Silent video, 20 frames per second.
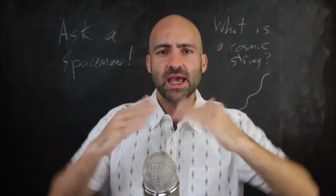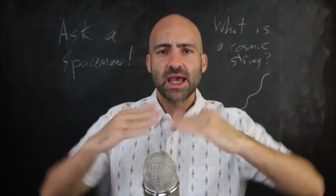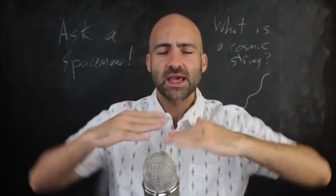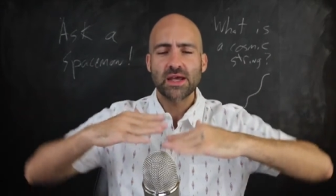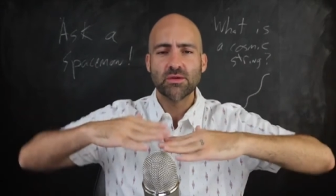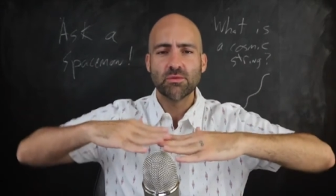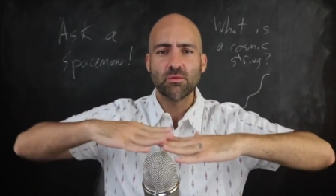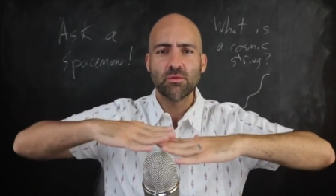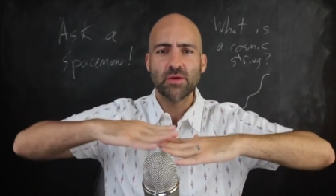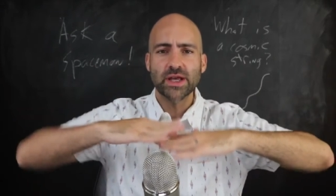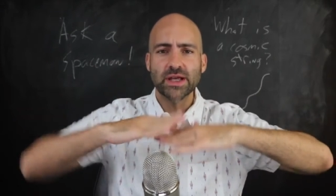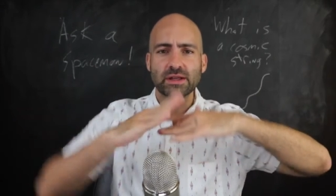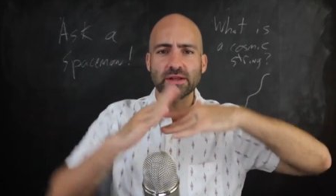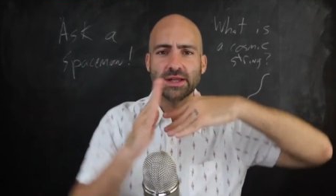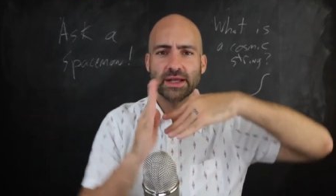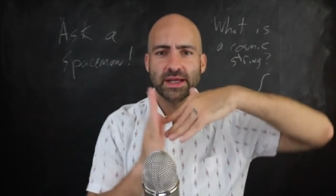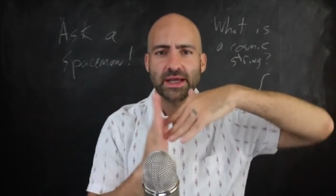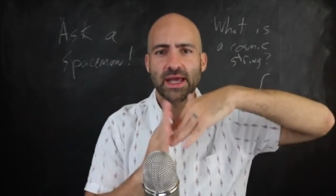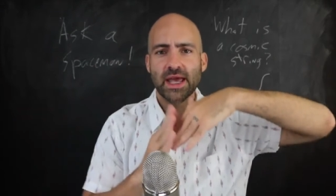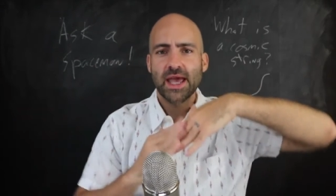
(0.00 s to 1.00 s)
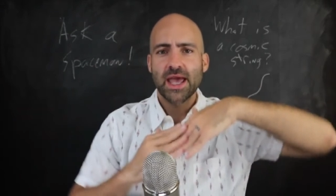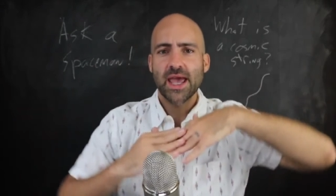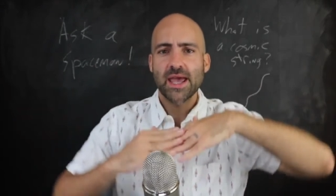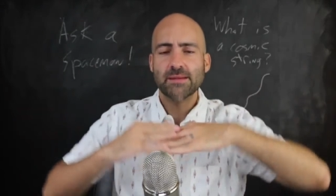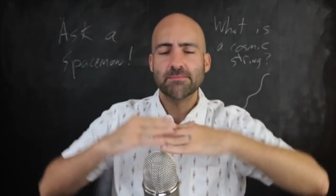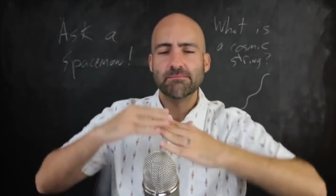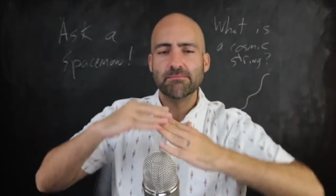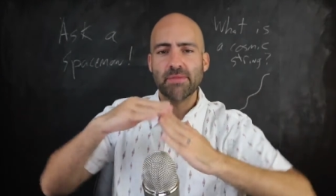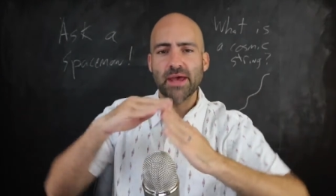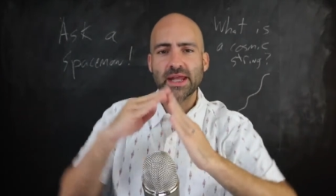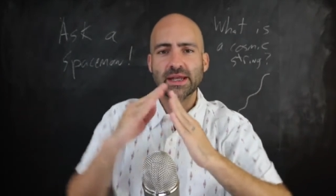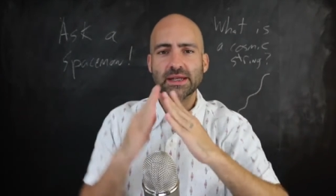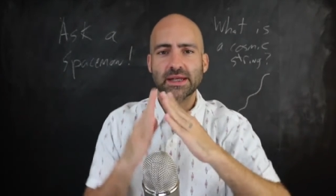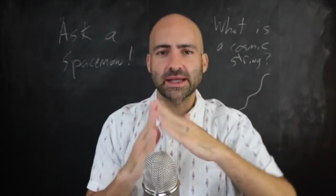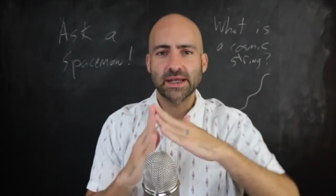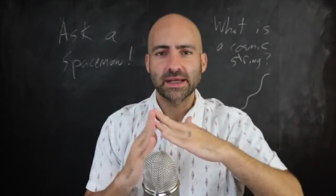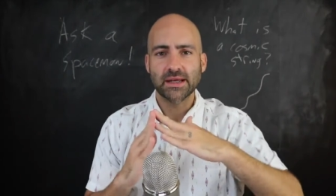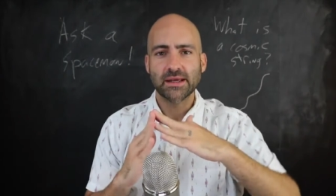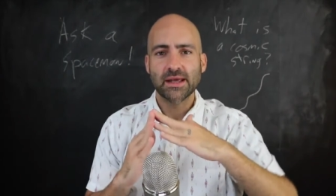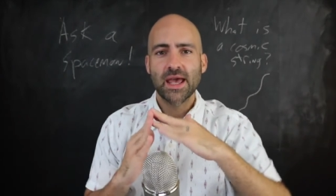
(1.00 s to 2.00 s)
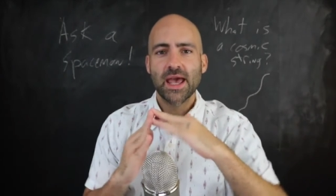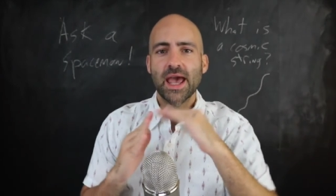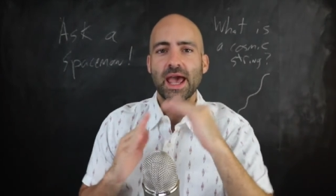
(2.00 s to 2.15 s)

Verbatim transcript: and wiggling and bending.